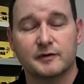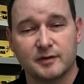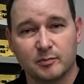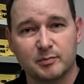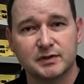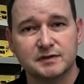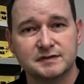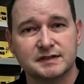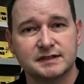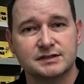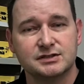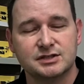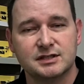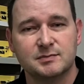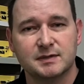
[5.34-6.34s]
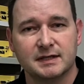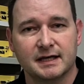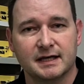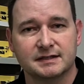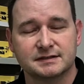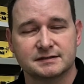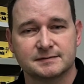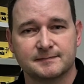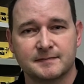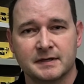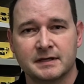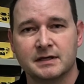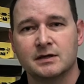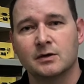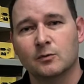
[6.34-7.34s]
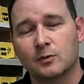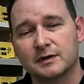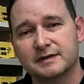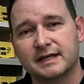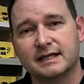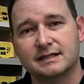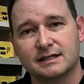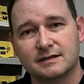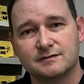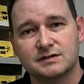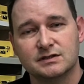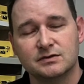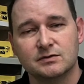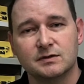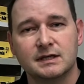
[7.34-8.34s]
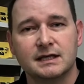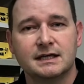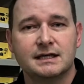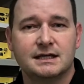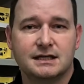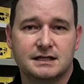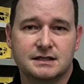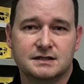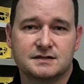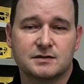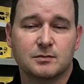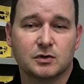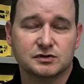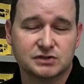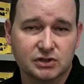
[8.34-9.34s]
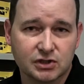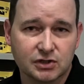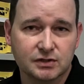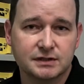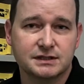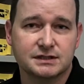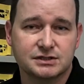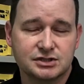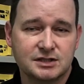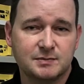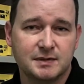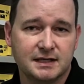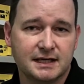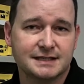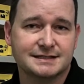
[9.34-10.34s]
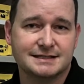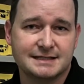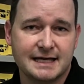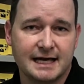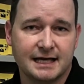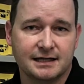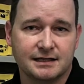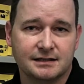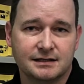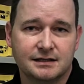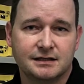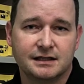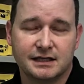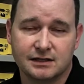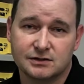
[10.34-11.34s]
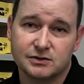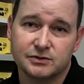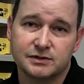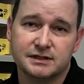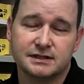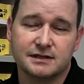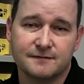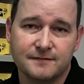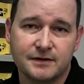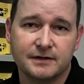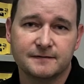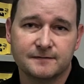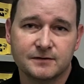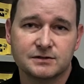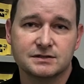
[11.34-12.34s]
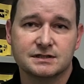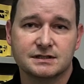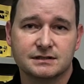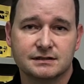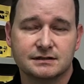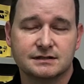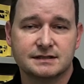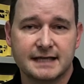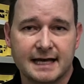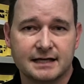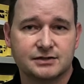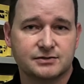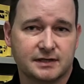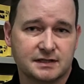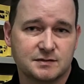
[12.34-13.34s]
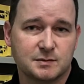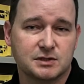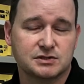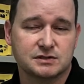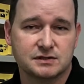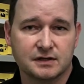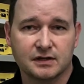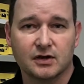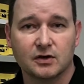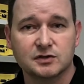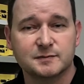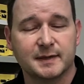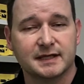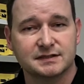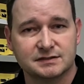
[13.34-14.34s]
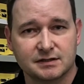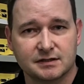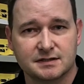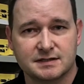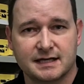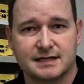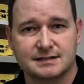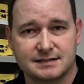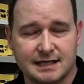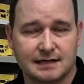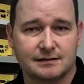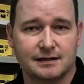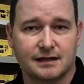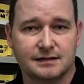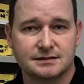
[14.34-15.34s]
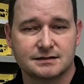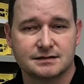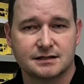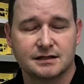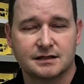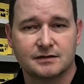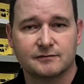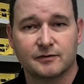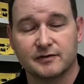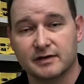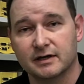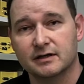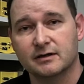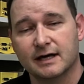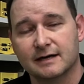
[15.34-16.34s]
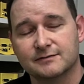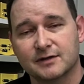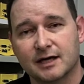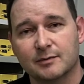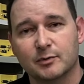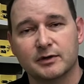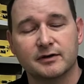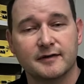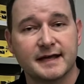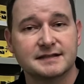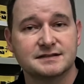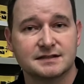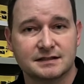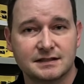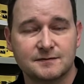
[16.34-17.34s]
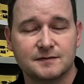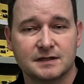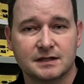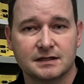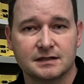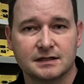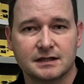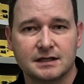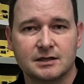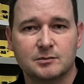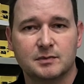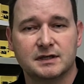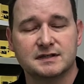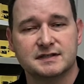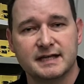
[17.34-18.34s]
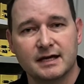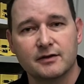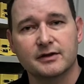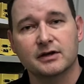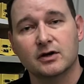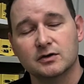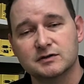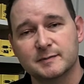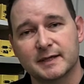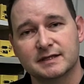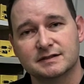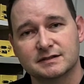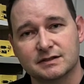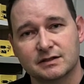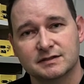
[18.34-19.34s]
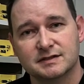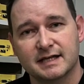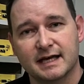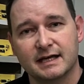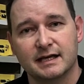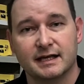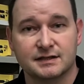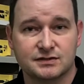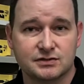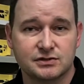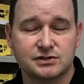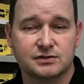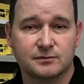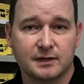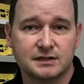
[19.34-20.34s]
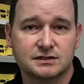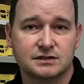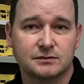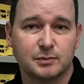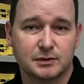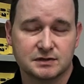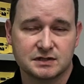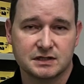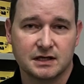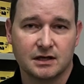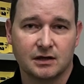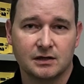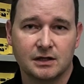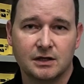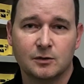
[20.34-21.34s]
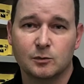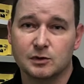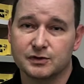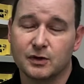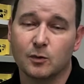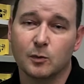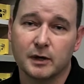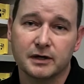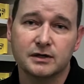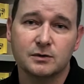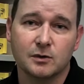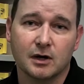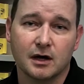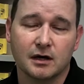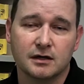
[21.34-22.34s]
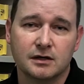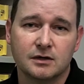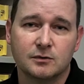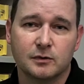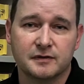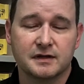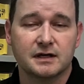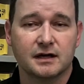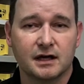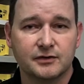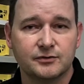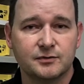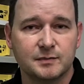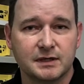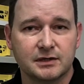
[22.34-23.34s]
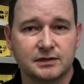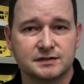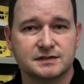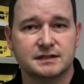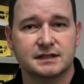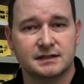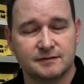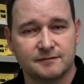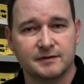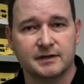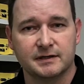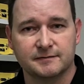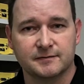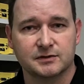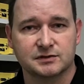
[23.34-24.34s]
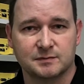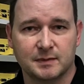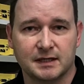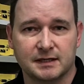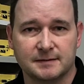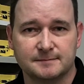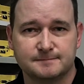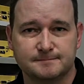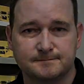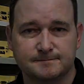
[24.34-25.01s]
with a built-in GPS. What that gives you is the most current GPS data included in the very first data transmission to the COSPAS SARSAT satellites. For the aircraft operator, that's significant because now the COSPAS SARSAT and search and rescue personnel will know where you are within 100 meters in the very first minute